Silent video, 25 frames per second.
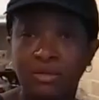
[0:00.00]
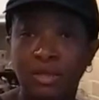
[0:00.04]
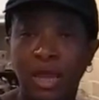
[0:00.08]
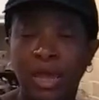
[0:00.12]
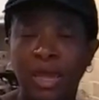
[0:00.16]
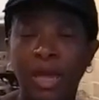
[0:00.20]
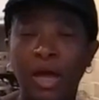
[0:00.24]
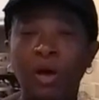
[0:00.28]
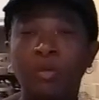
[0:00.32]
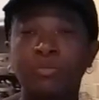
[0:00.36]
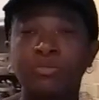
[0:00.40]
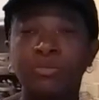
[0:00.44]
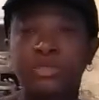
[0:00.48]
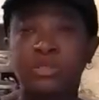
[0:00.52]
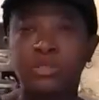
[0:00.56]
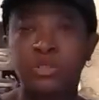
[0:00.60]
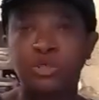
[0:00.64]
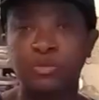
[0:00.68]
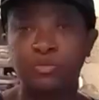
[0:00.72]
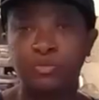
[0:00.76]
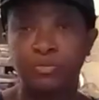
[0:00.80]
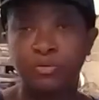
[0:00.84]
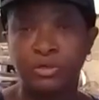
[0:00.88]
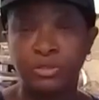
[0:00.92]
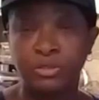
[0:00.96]
helps
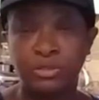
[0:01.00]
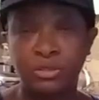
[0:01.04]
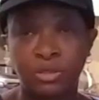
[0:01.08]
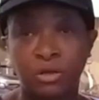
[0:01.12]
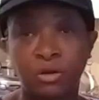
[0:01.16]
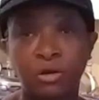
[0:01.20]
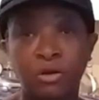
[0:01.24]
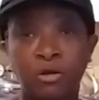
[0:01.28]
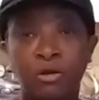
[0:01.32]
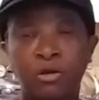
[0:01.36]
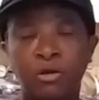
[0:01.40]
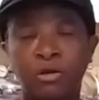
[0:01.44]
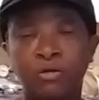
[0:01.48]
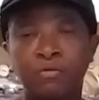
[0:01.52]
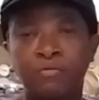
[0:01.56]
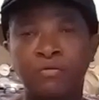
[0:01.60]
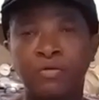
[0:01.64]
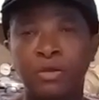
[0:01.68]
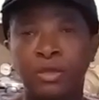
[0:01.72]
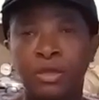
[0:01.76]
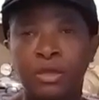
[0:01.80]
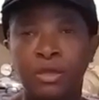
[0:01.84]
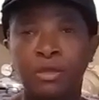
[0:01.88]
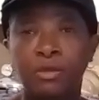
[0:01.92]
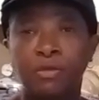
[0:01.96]
to
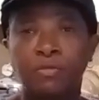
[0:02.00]
preserve